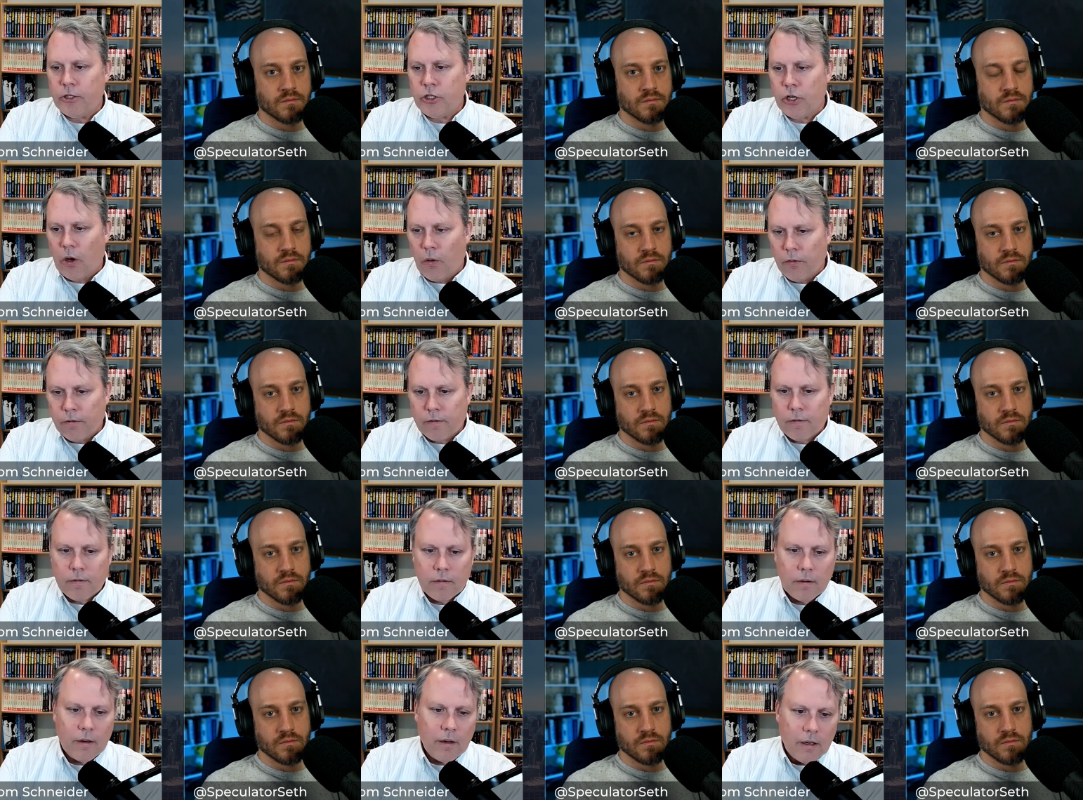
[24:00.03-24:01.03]

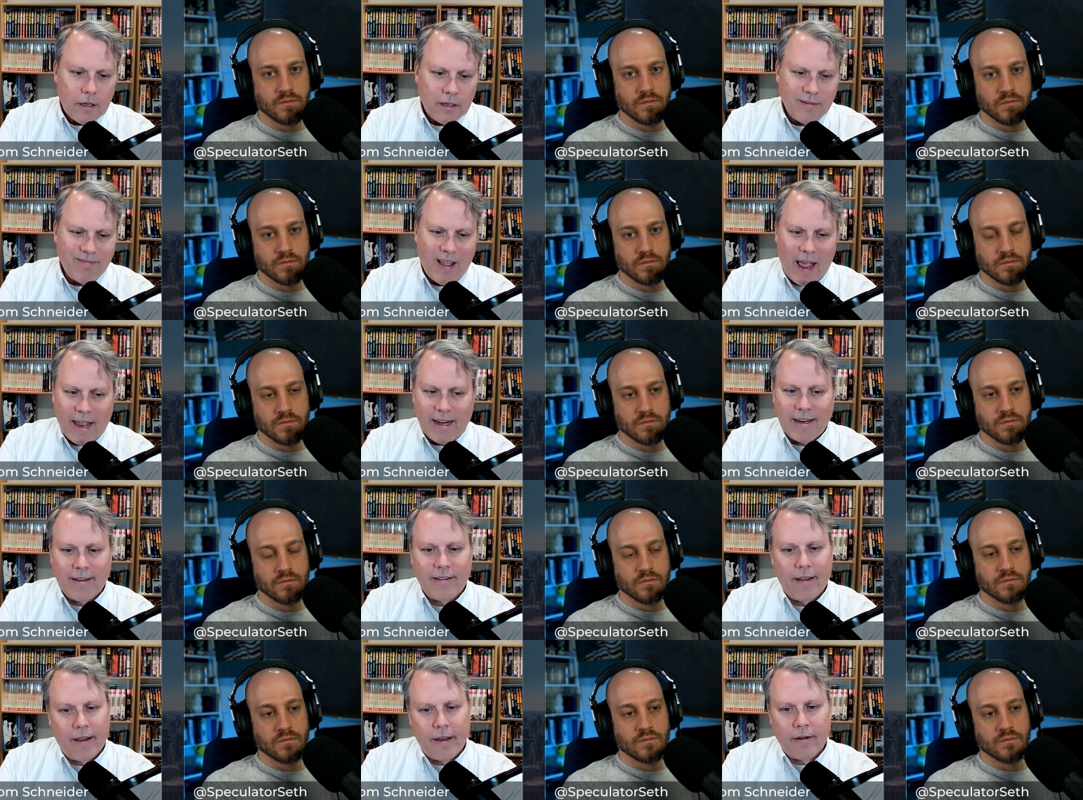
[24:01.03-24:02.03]
Speaker 1: jolts, I
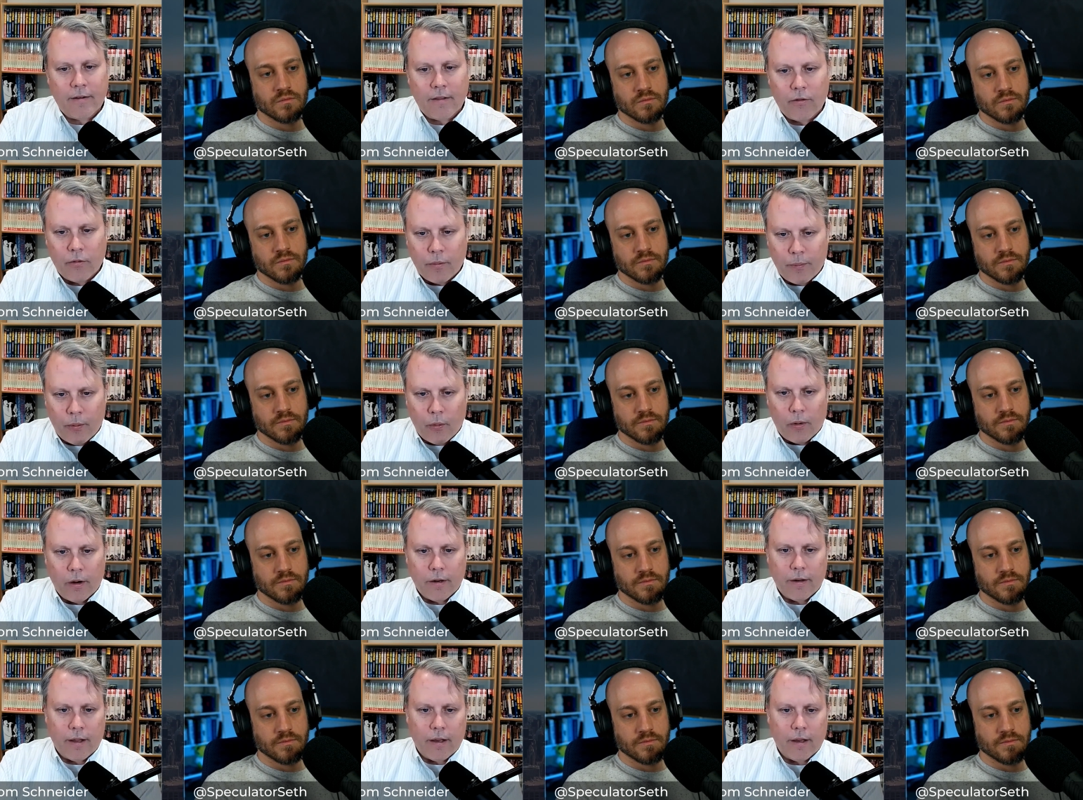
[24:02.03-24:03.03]
didn't dig into the
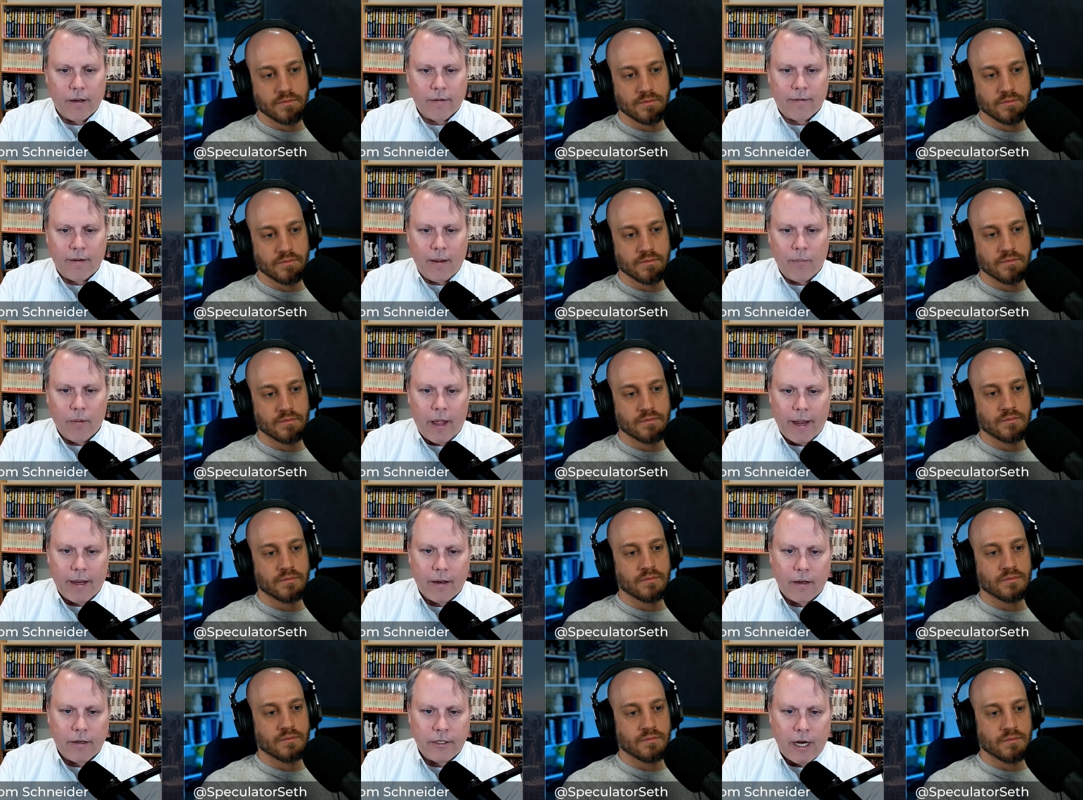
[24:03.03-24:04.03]
report. It seemed
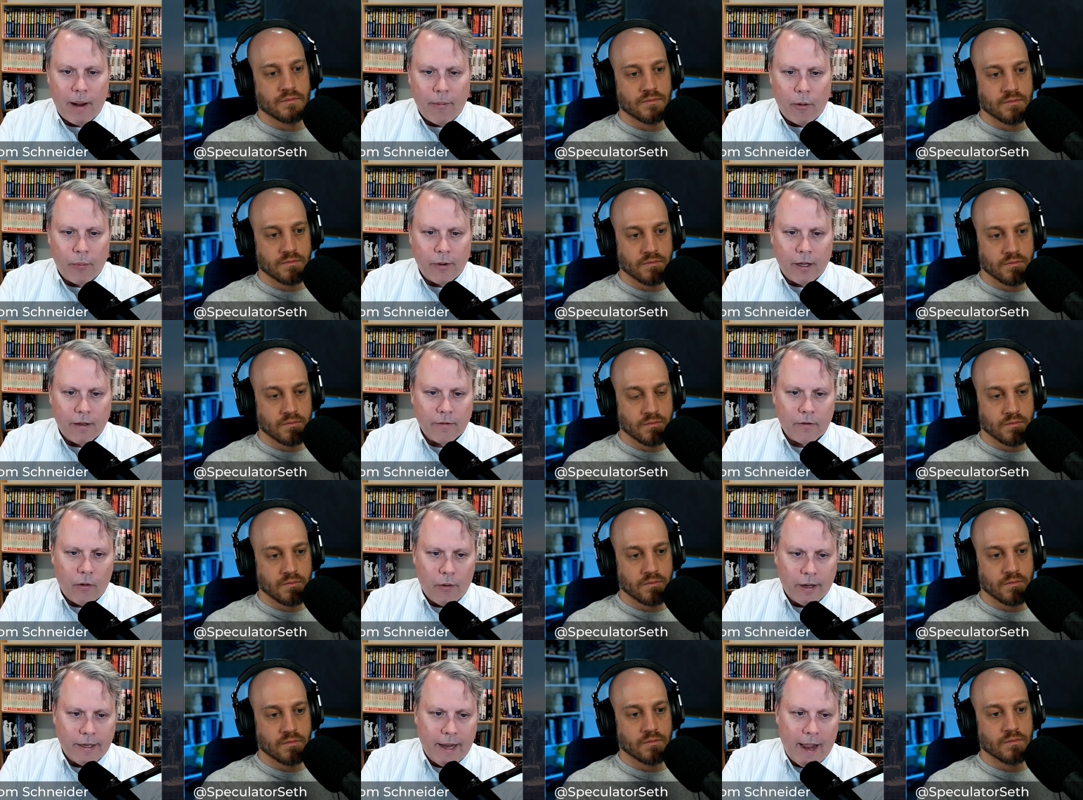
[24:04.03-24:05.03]
like job openings
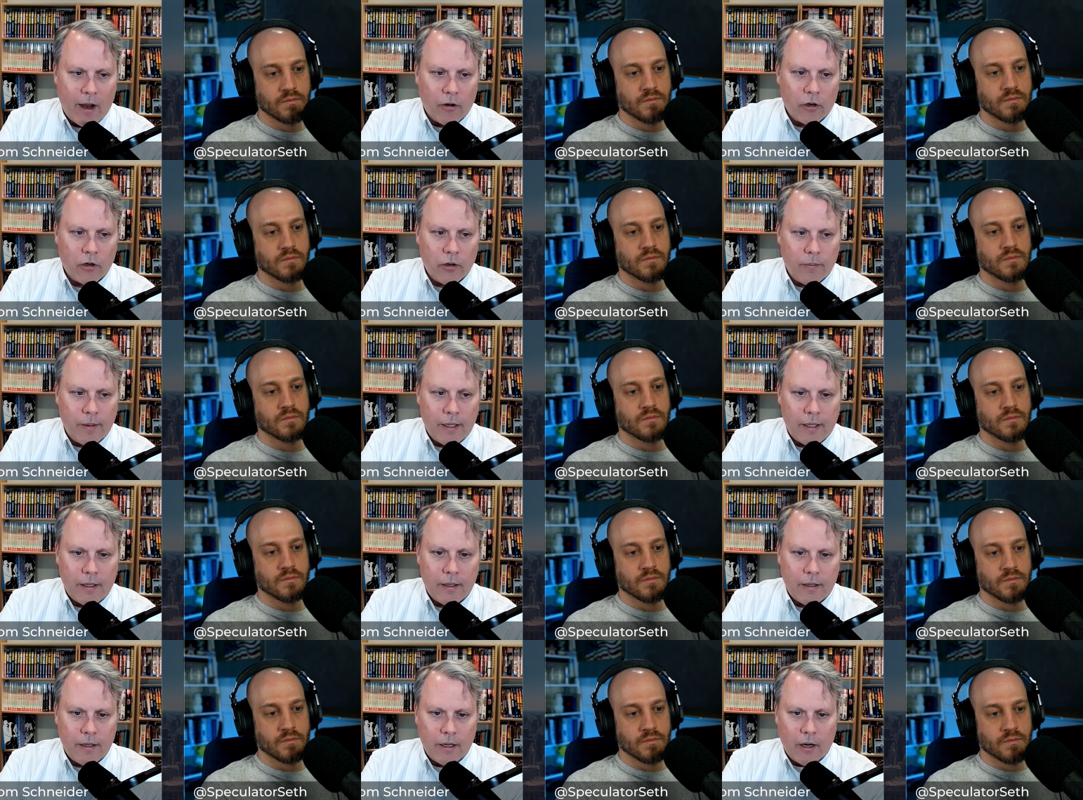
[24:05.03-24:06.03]
going down could
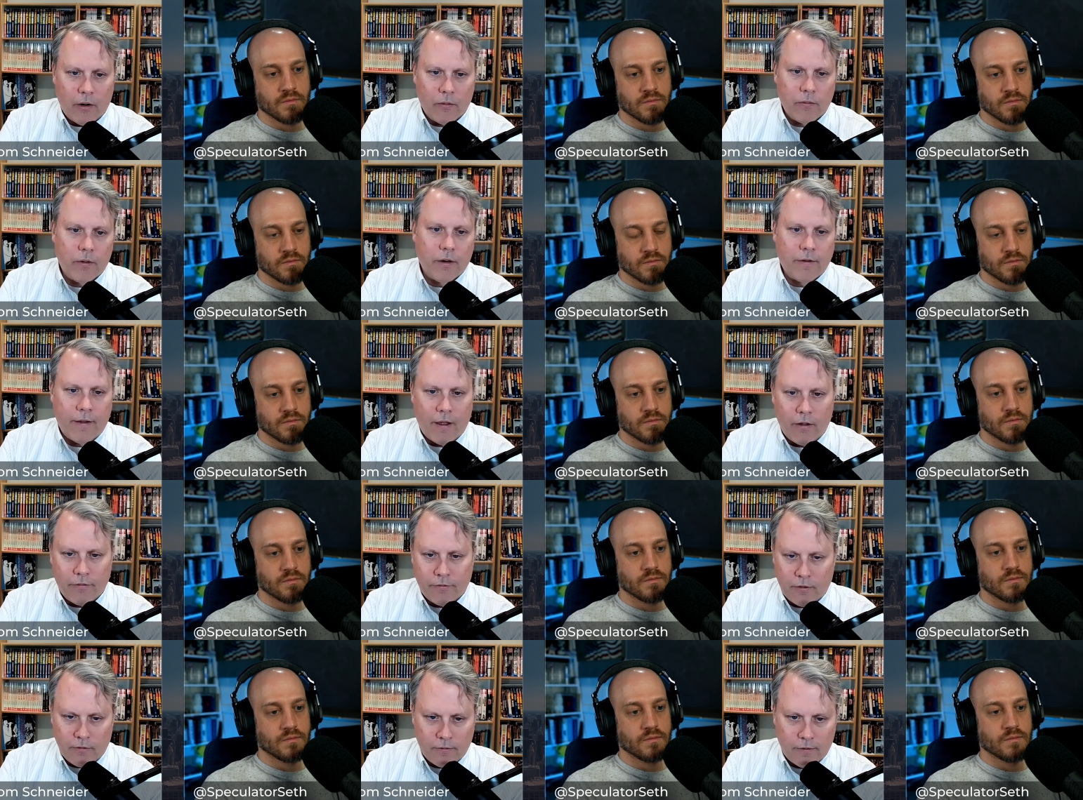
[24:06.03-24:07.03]
be, you know, a tale
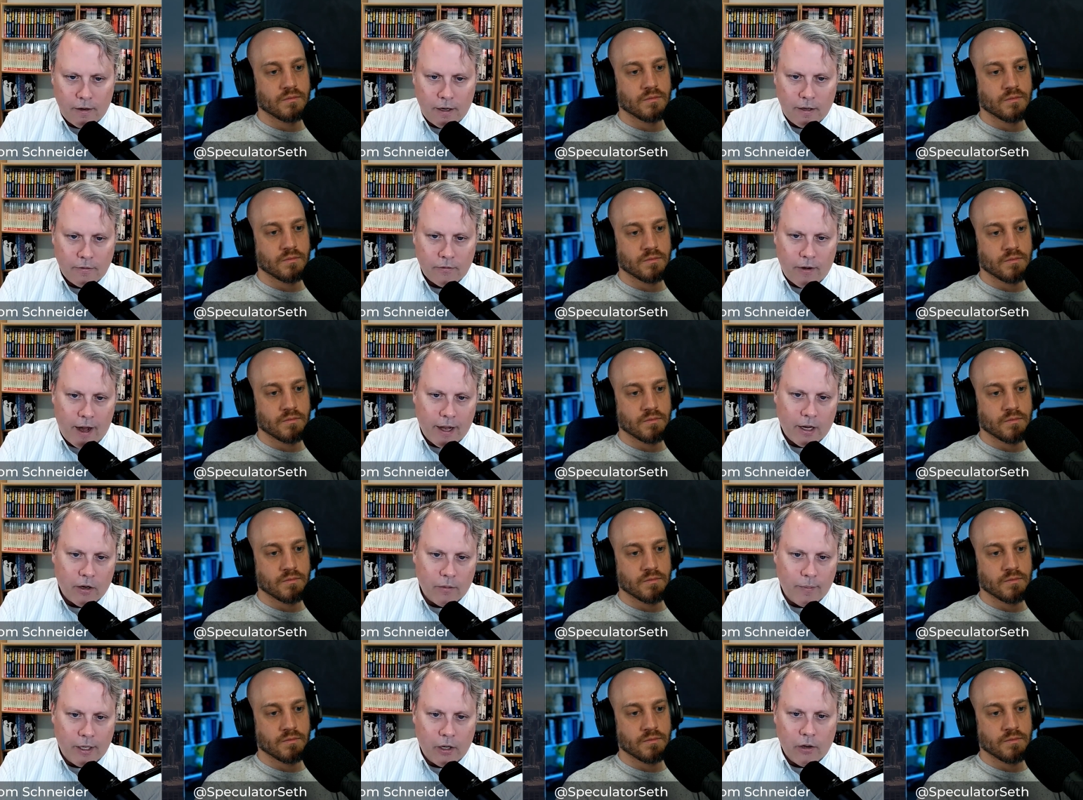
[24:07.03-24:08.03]
of two cities, right? It
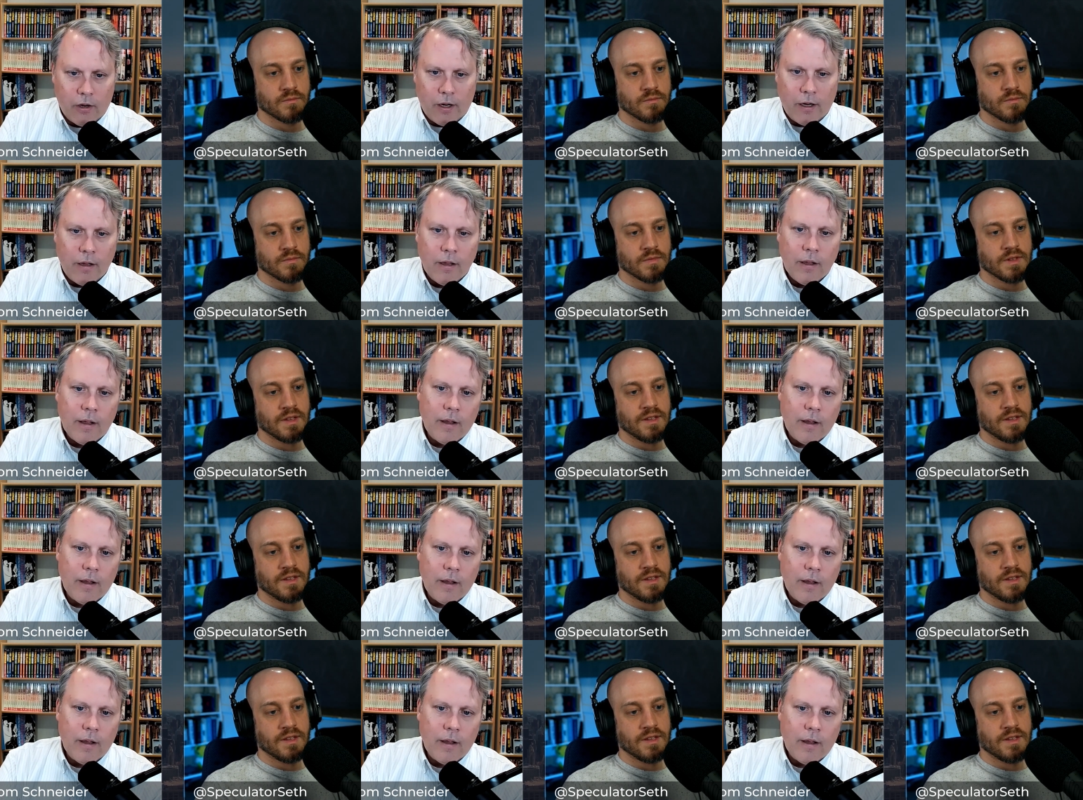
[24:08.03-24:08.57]
could be good.